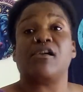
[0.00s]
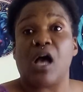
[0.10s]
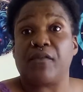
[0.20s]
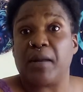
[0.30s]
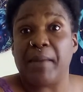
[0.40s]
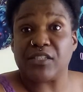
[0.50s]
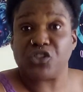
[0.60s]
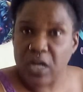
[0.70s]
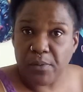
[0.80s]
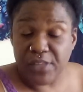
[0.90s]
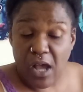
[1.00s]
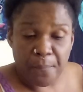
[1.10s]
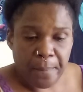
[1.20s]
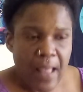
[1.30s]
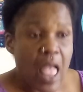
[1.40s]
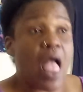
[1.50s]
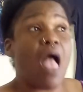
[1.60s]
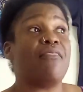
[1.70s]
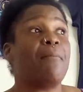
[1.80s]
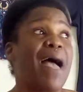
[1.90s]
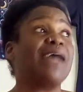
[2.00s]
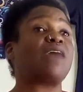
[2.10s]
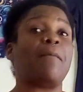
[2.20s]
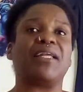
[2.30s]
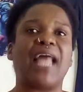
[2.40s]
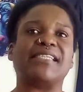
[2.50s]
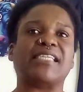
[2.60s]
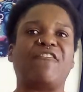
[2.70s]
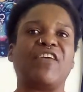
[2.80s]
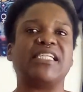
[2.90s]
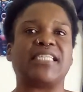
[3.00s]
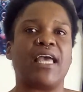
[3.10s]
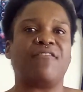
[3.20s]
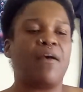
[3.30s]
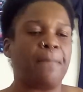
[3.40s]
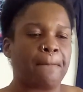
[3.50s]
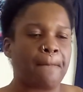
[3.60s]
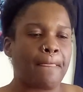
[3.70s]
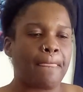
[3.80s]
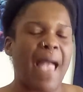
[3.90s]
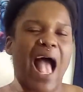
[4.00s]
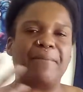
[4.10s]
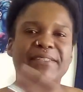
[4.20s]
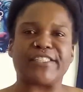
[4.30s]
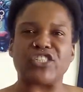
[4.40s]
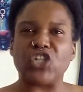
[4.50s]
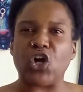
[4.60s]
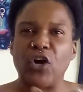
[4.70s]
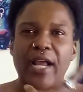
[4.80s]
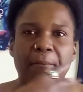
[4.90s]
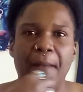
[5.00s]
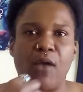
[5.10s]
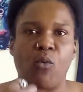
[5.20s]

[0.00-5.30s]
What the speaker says: y'all, that I'm about to share with y'all. In the past couple of days, I feel as if I be slurring my